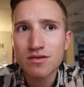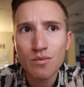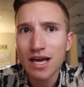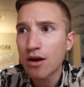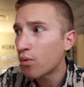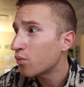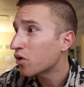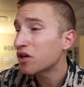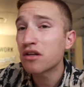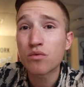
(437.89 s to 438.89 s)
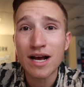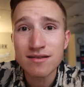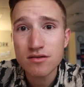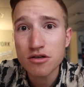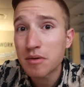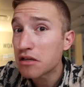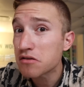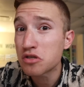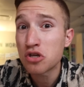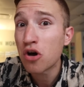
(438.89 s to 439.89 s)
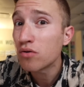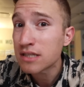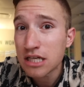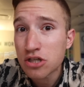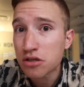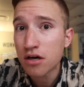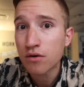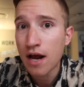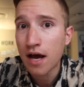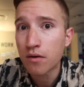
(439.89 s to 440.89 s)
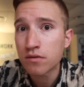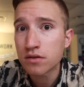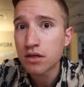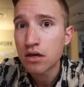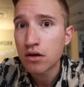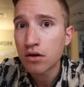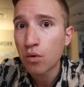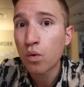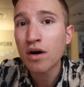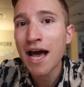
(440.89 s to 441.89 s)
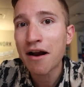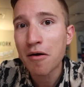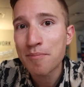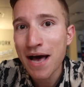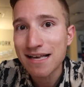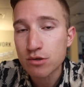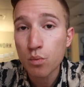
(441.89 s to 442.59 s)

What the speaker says: So again, when we're in the restroom and there's no teacher around, we're at our best.